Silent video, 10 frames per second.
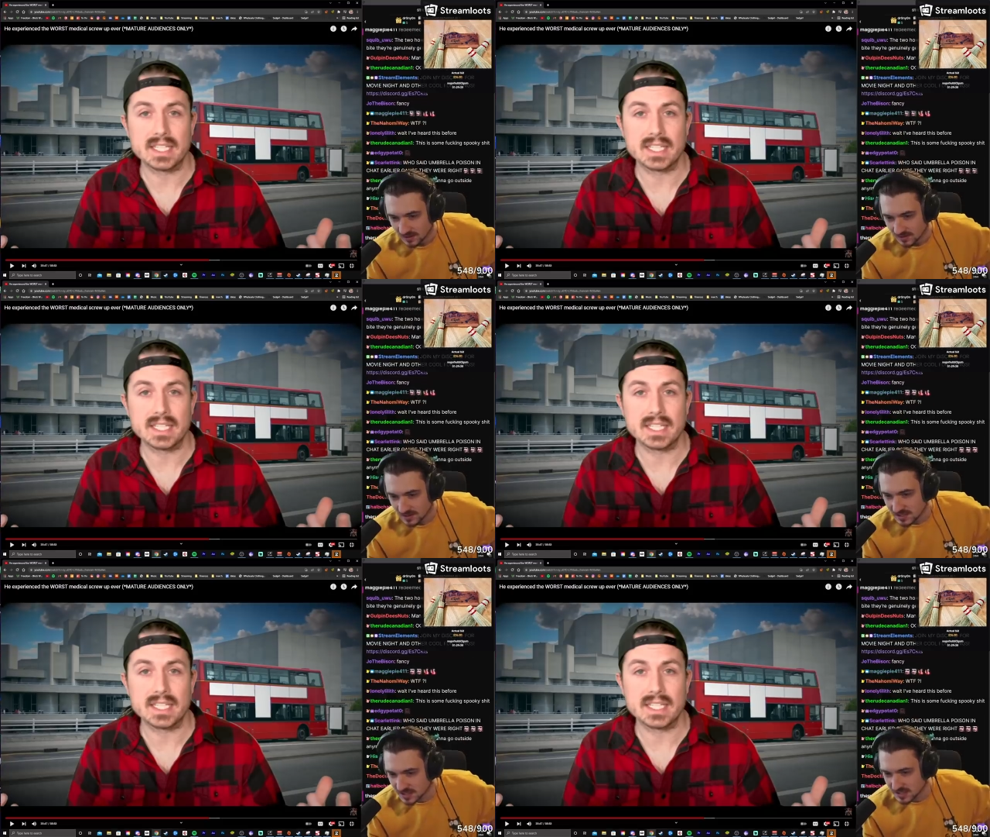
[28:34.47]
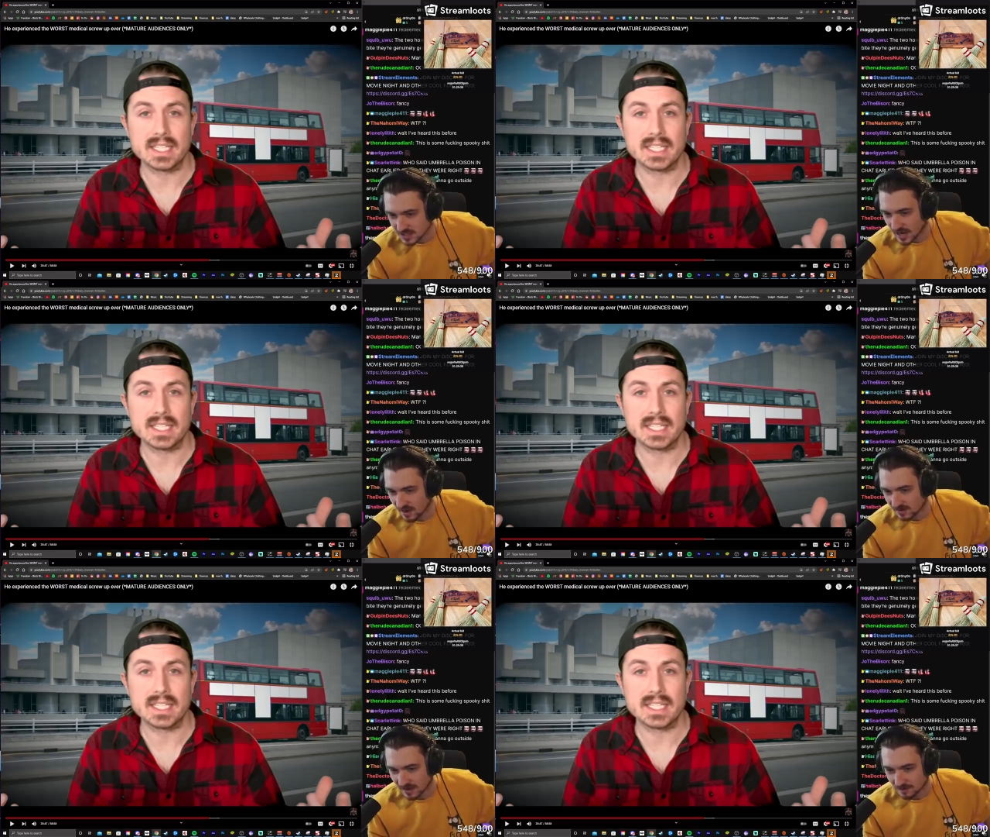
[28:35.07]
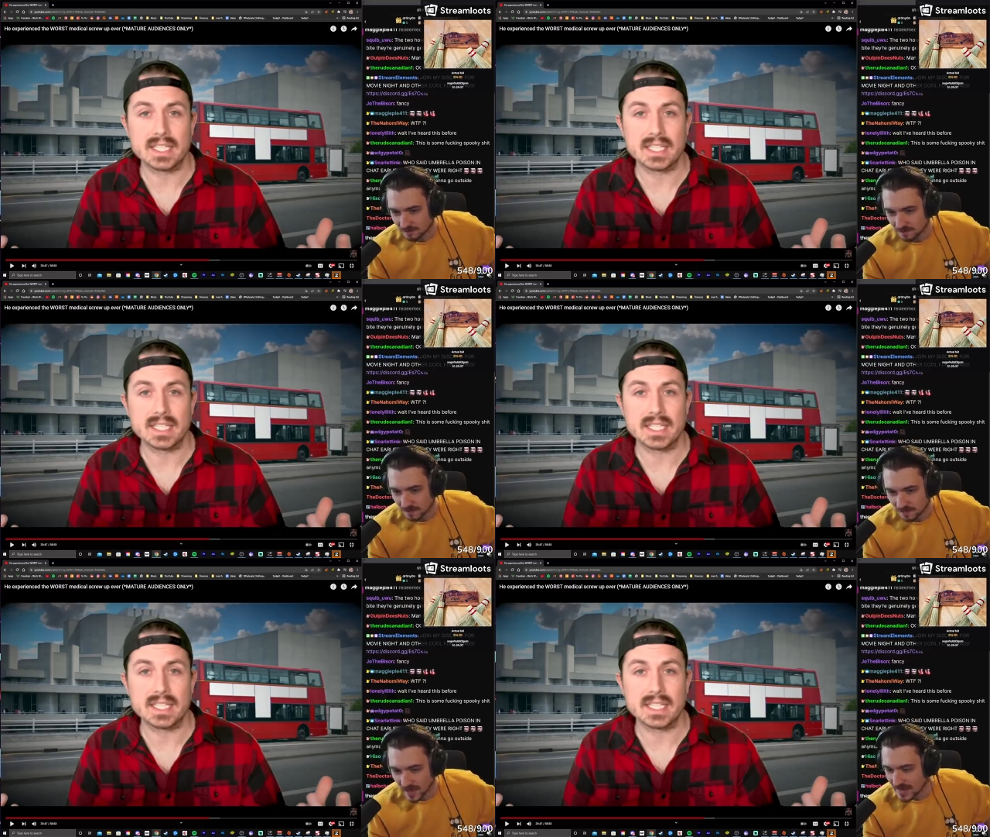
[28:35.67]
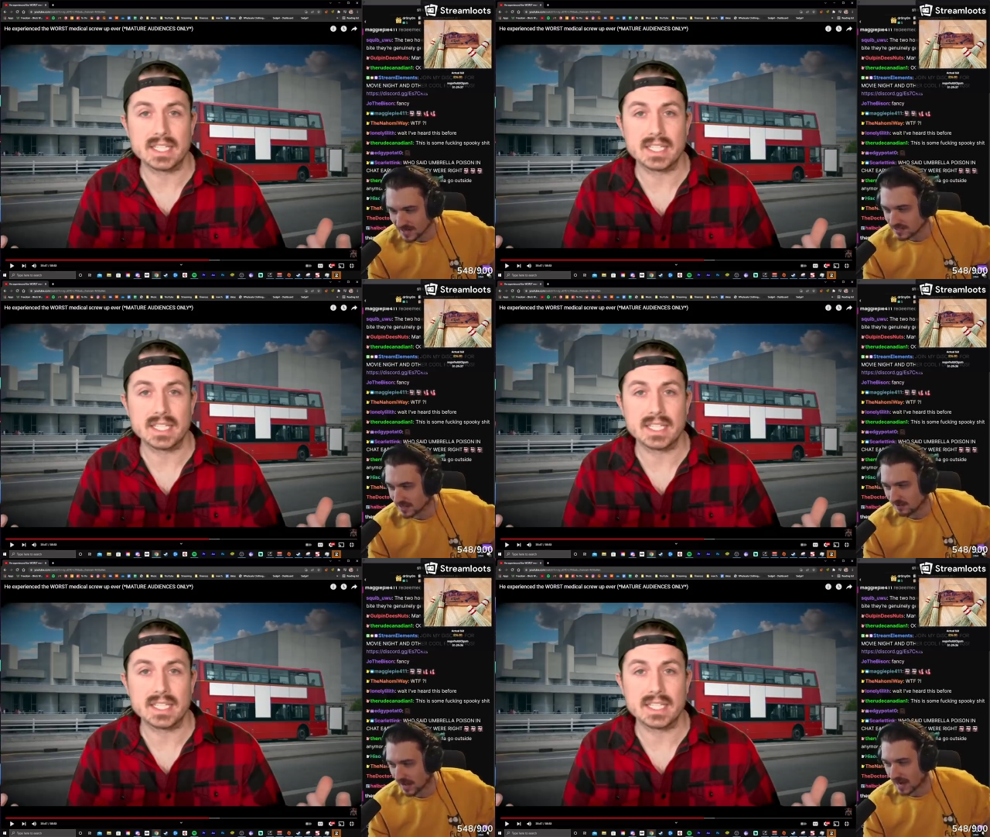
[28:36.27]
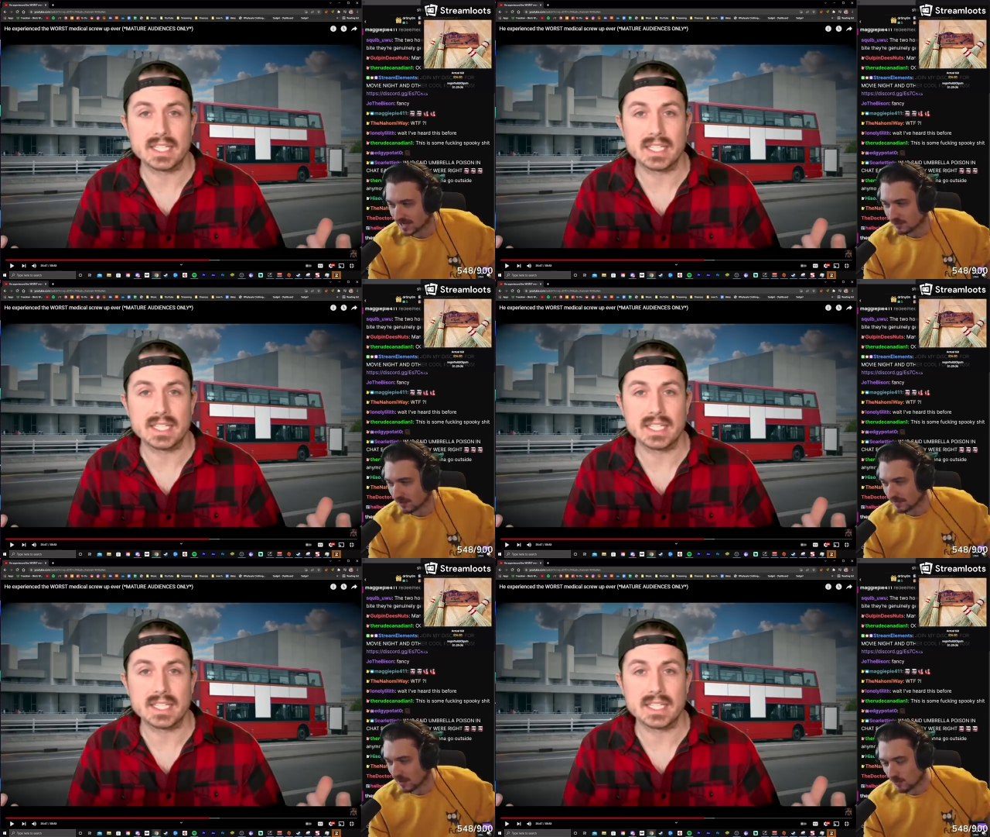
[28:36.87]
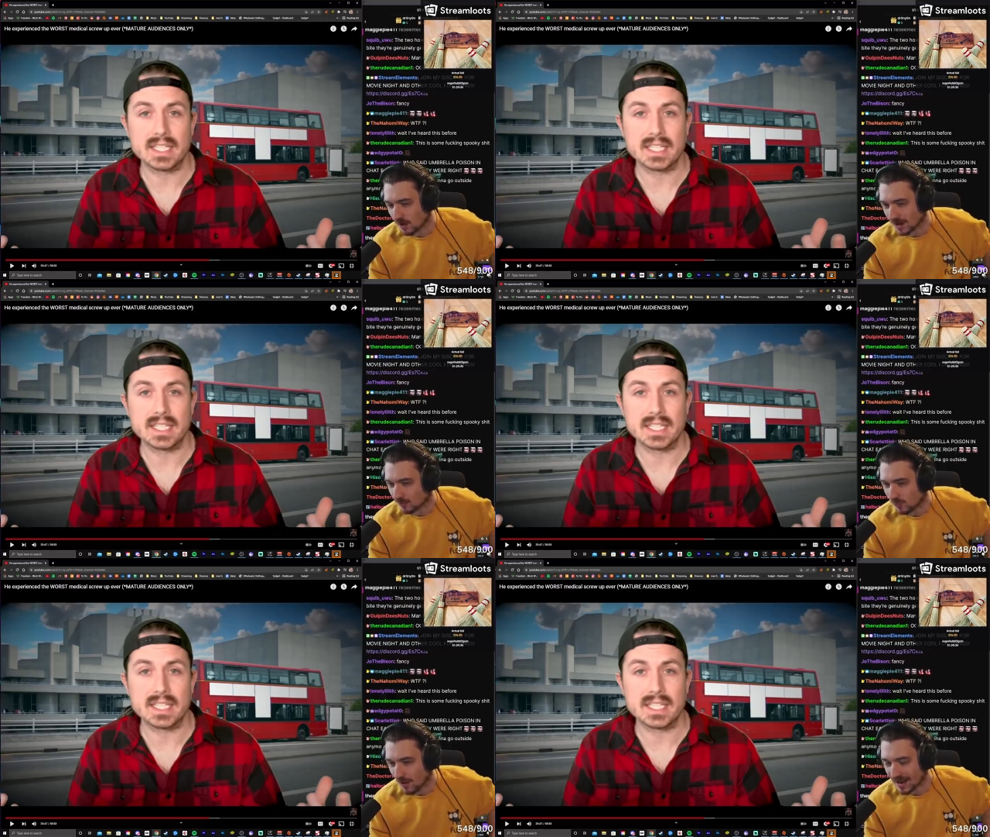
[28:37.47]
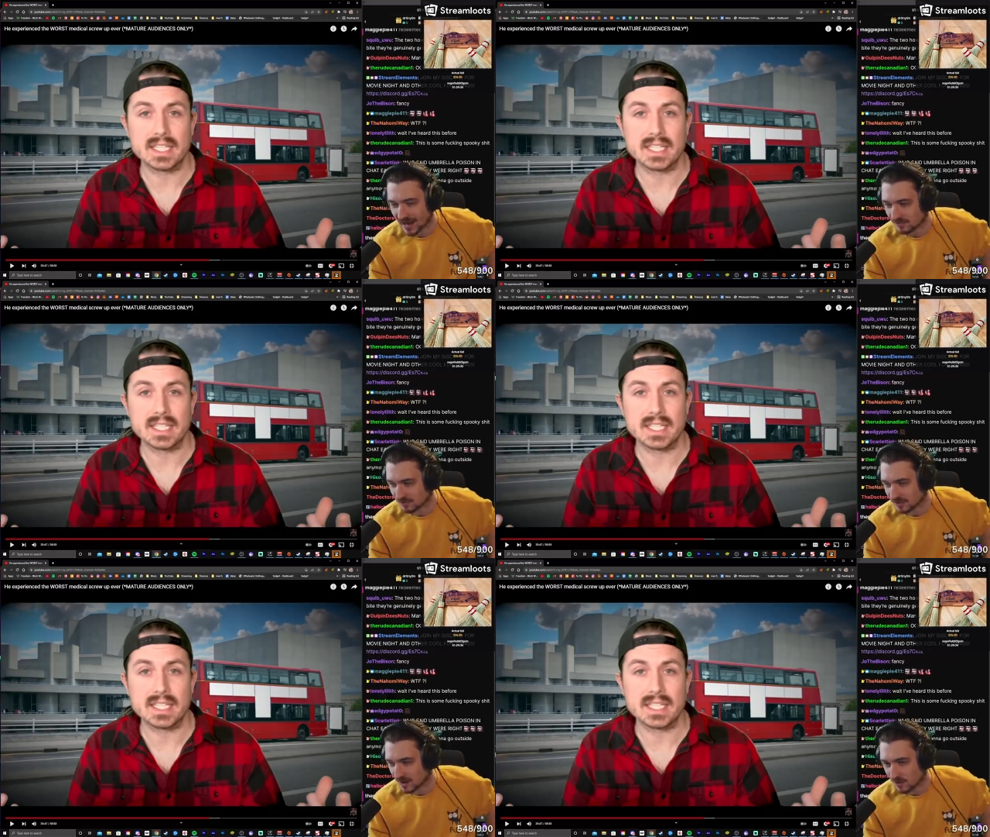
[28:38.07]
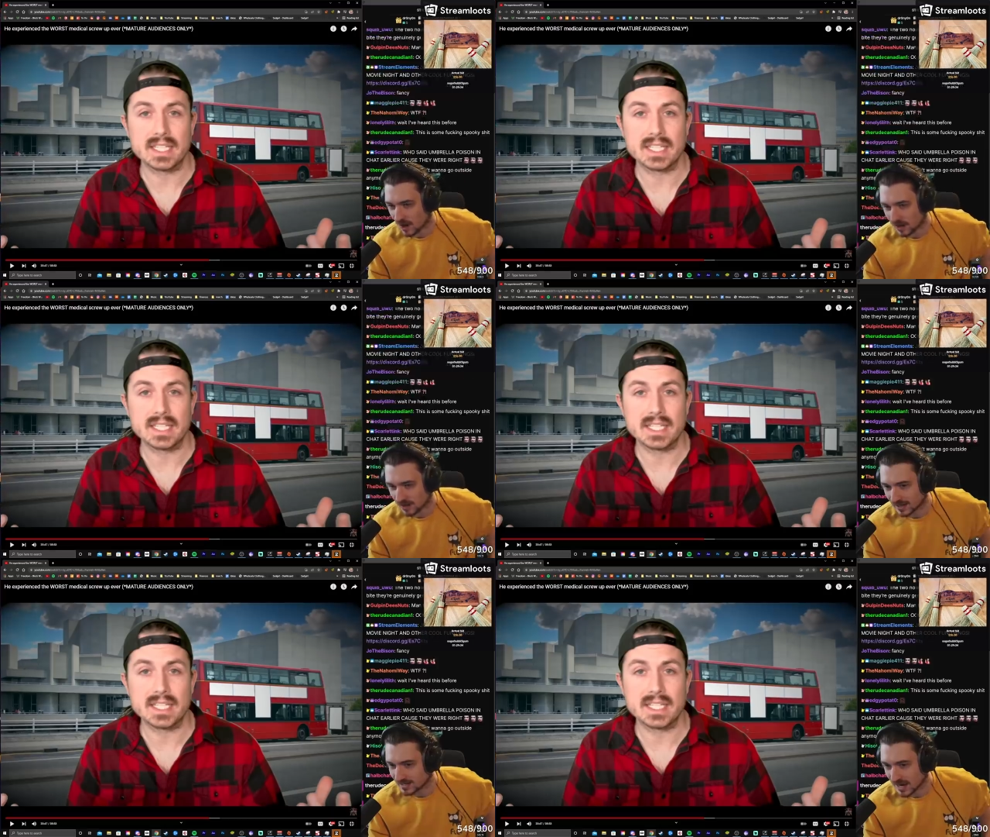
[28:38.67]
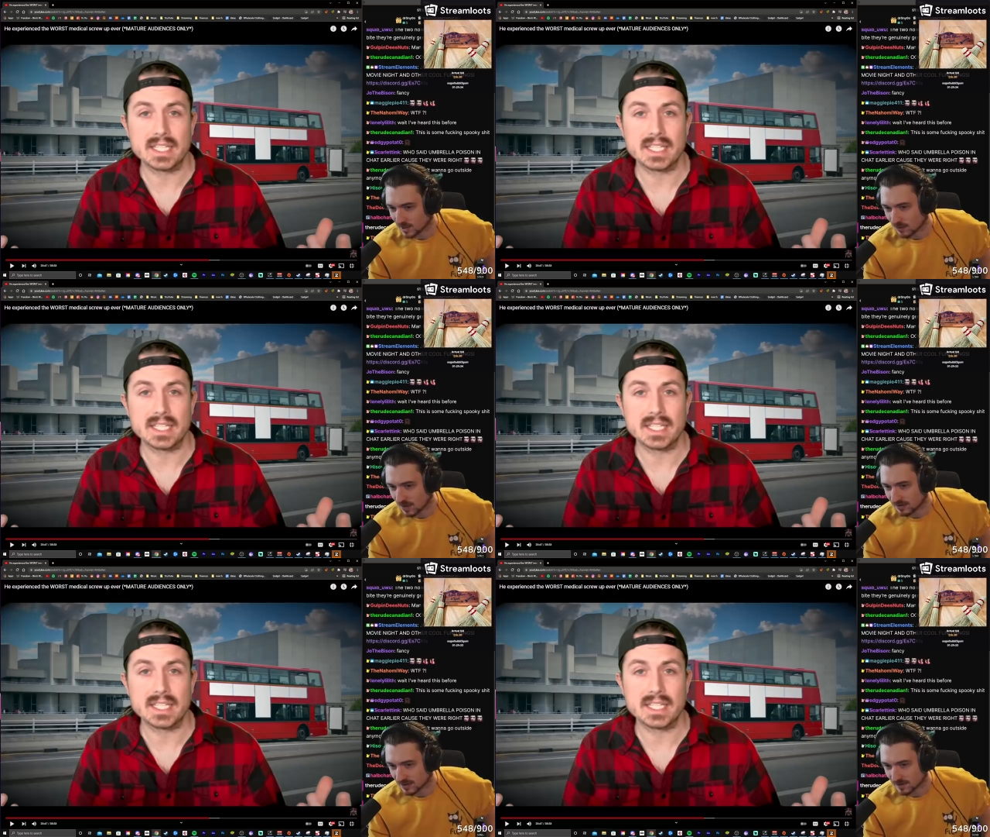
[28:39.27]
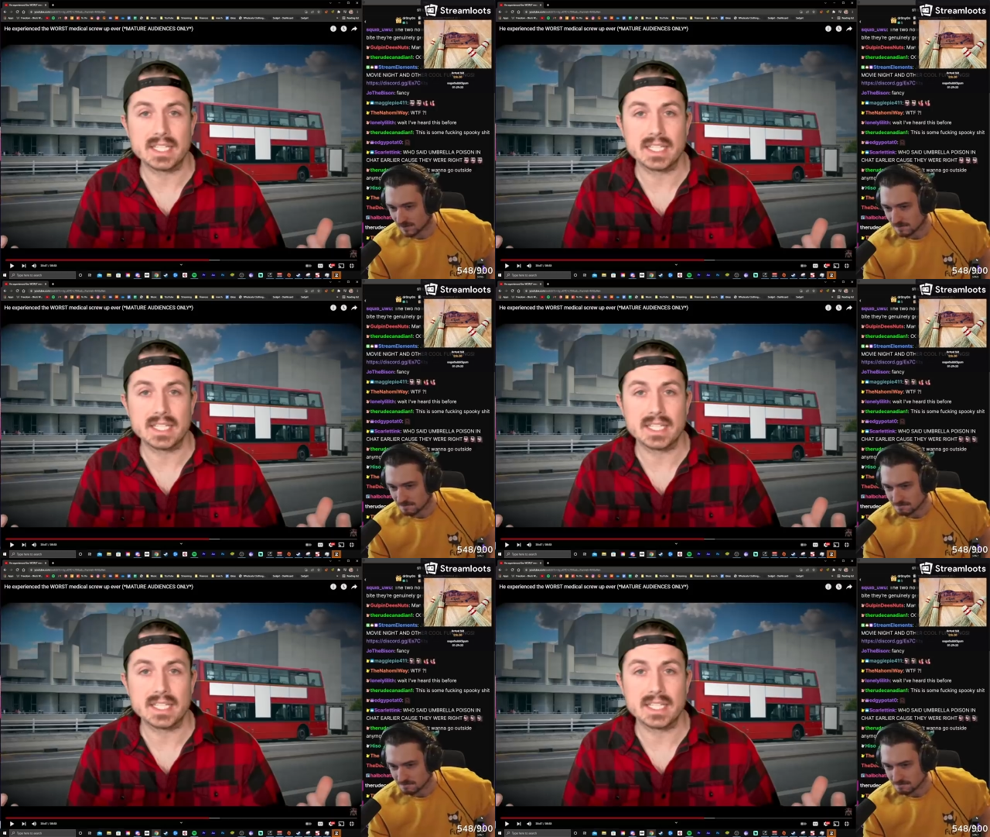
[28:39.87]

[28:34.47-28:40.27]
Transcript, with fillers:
Speaker 1: Bruh. this is scary they can kill anyone they want whenever they want and get Bruh. away with it.